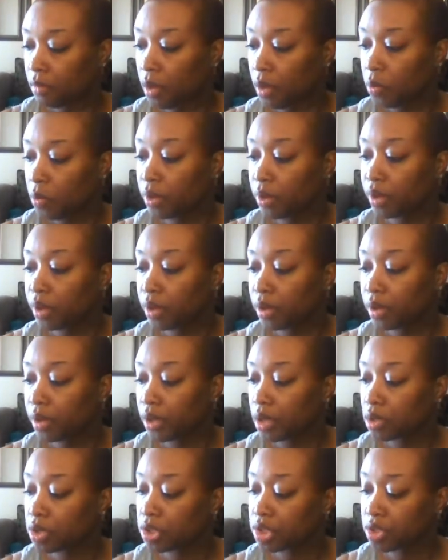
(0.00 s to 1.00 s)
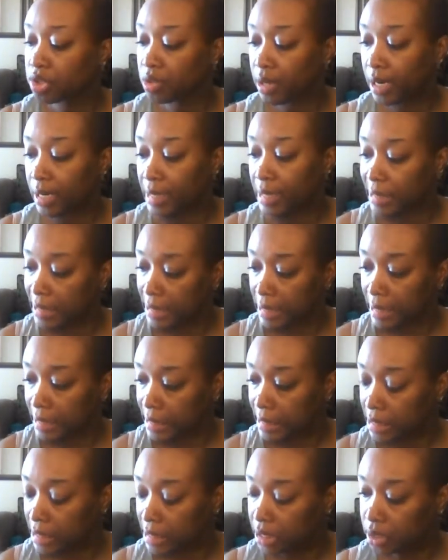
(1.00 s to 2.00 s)
we're going to go straight
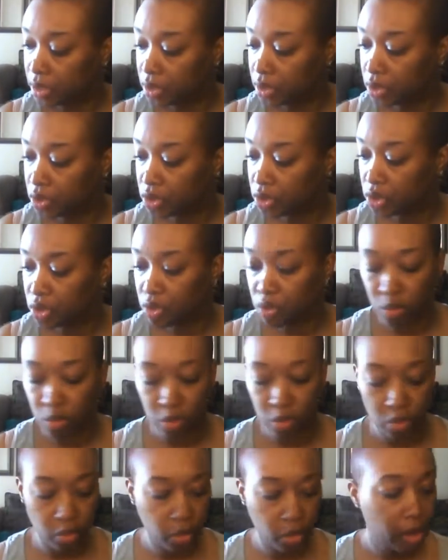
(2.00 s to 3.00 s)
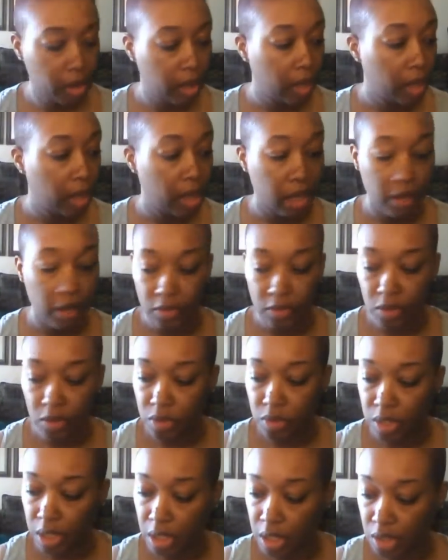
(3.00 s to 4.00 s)
into, if you
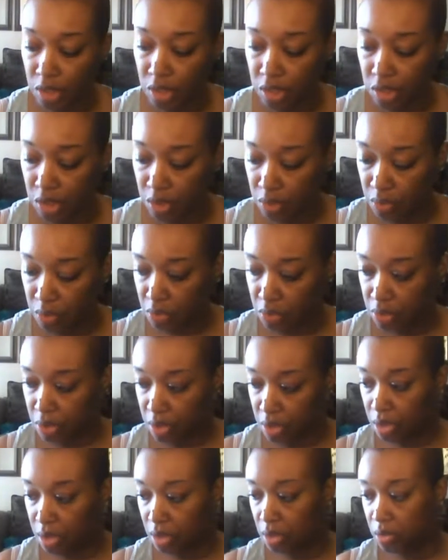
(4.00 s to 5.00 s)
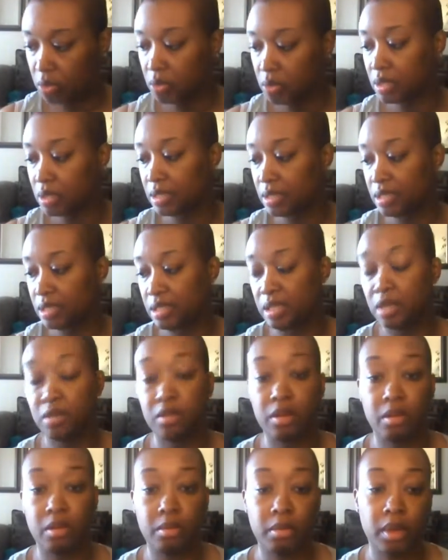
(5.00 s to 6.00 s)
did choose to use a
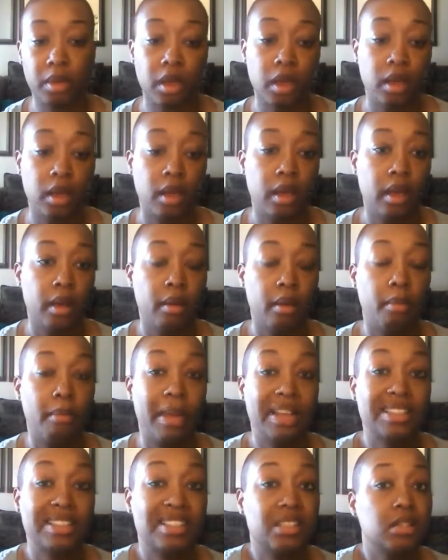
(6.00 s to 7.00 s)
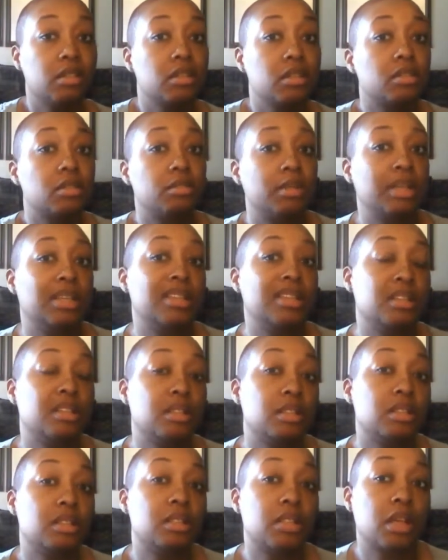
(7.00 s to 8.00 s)
serum. My serum
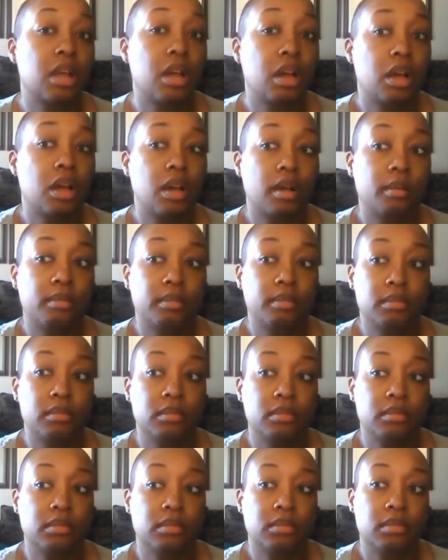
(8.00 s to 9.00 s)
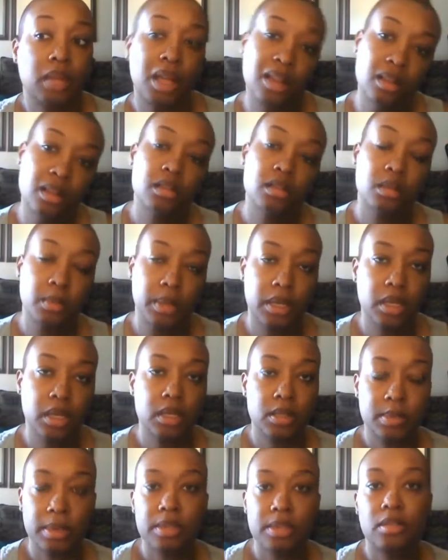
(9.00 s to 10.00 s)
is a little bit
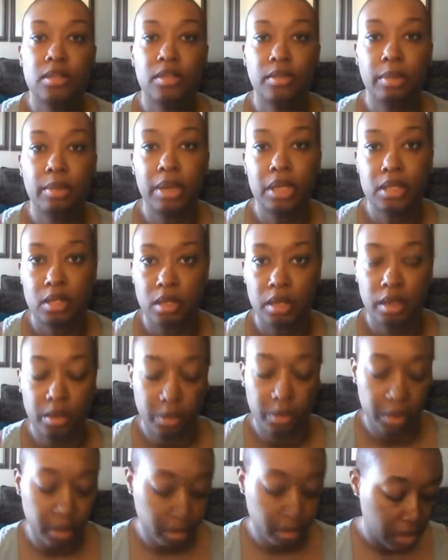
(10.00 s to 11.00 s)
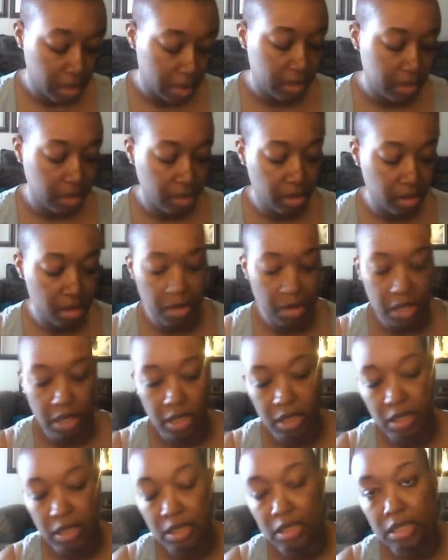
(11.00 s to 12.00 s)
expensive, but it's a good one. My serum
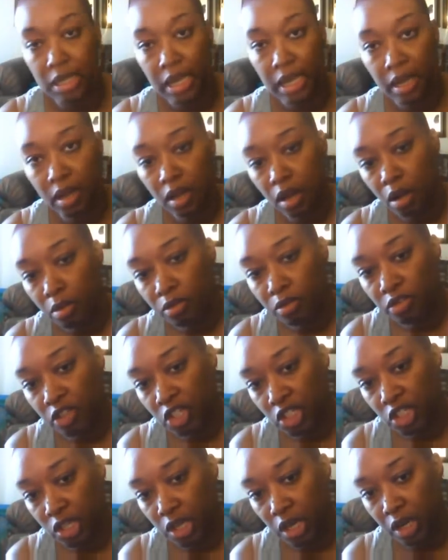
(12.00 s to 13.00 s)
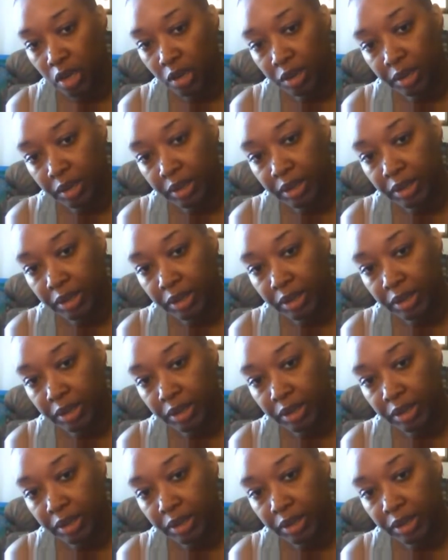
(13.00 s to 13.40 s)
is Lancome Visionaire.